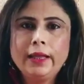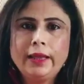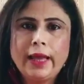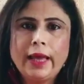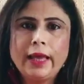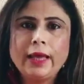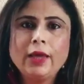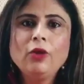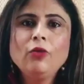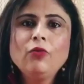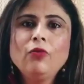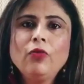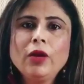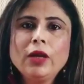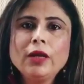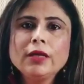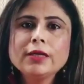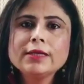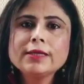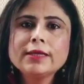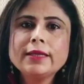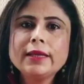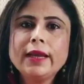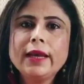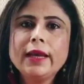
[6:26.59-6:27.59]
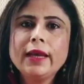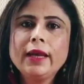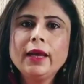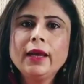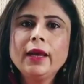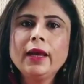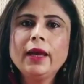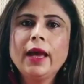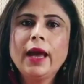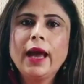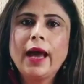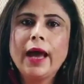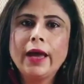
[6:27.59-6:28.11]
Thank you for listening.
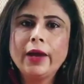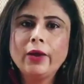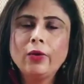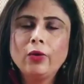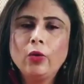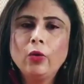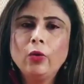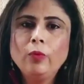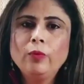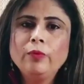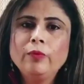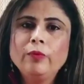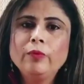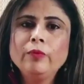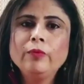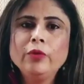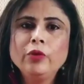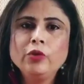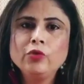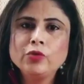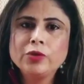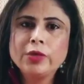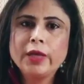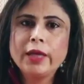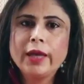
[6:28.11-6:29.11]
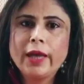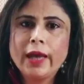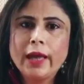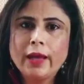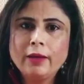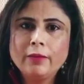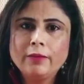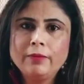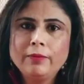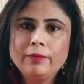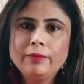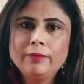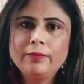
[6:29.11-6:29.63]
I hope you take
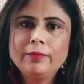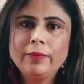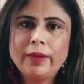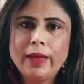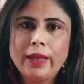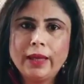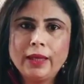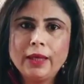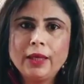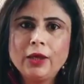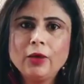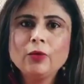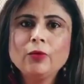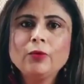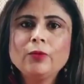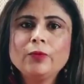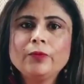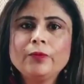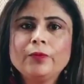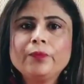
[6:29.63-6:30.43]
help. Thank you.